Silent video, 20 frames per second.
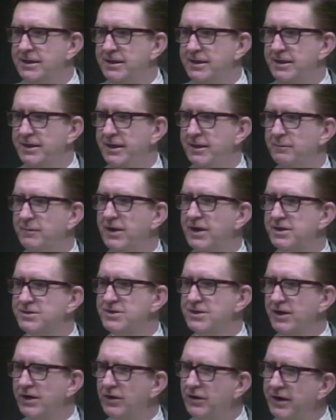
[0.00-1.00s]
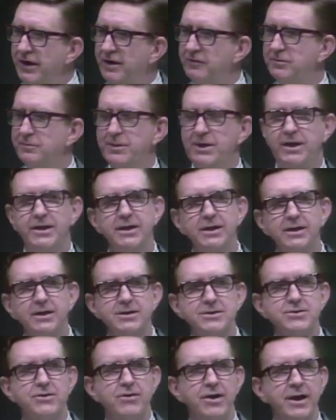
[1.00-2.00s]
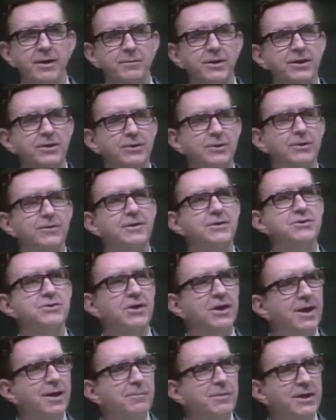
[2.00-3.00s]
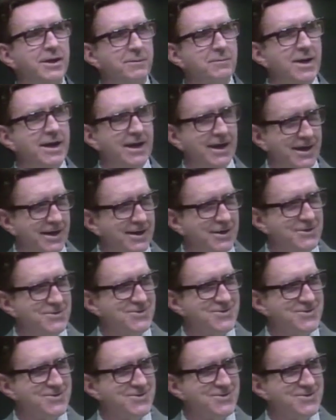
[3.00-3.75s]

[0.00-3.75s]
Him doesn't know enough about English grammar to hold the job him has.